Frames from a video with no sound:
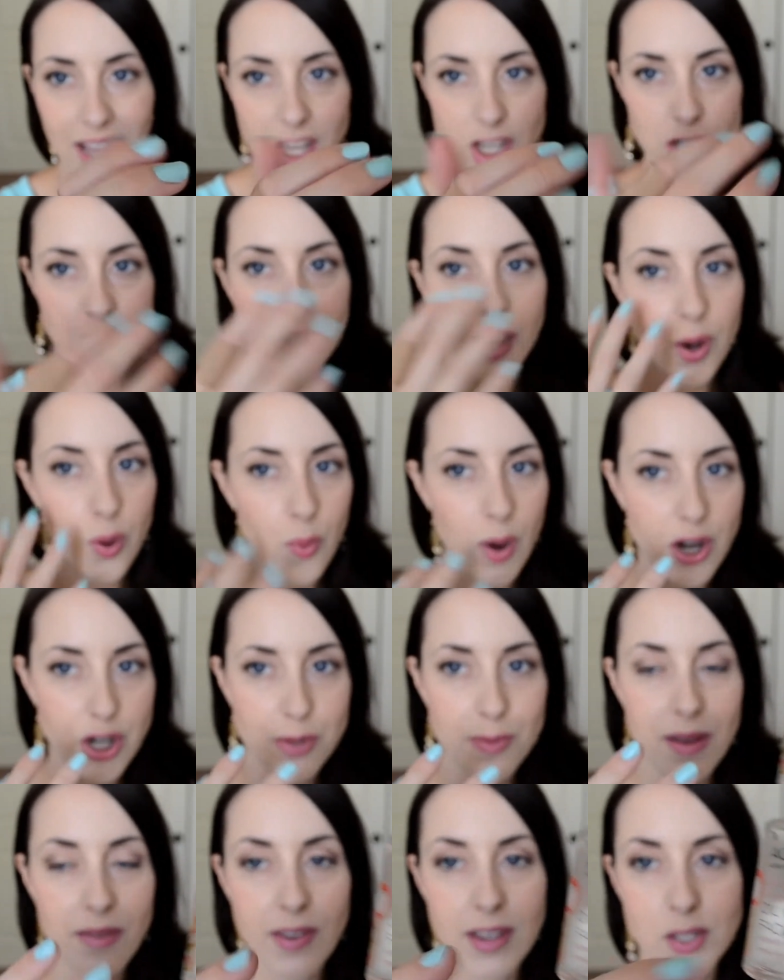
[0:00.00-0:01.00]
I just kind of
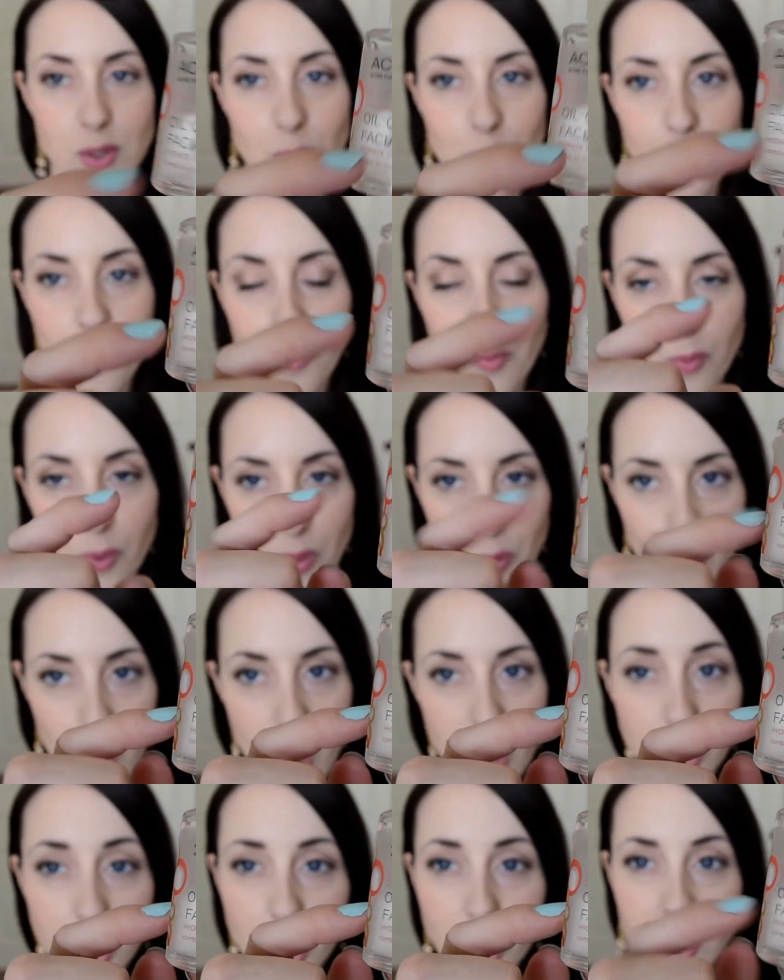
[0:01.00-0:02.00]
wash my face with
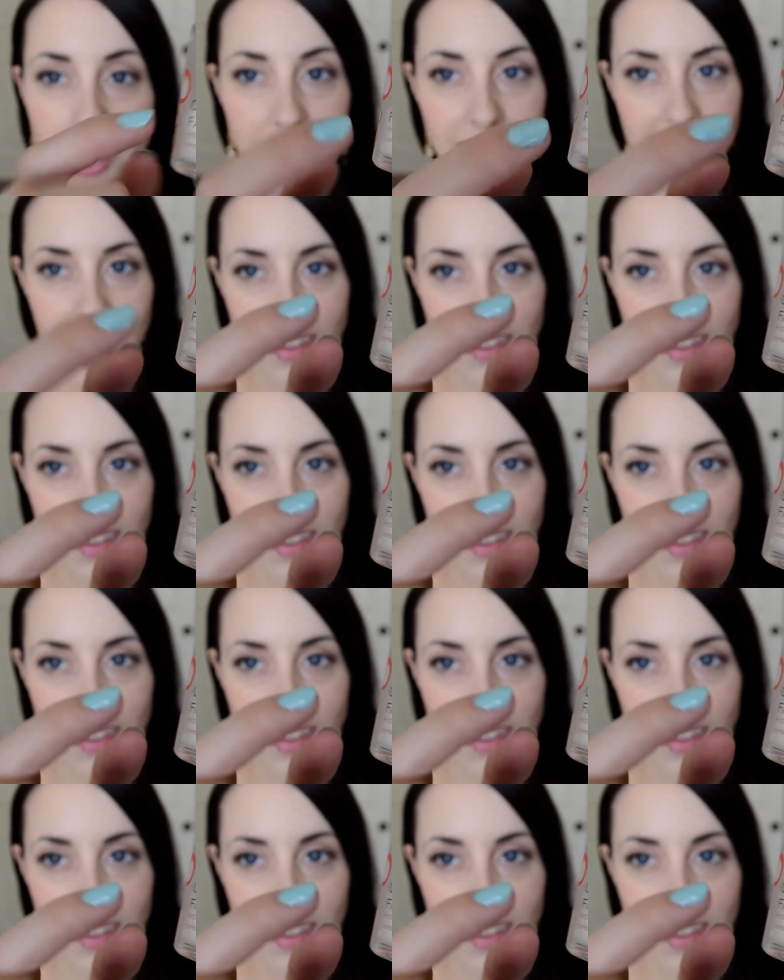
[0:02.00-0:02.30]
water,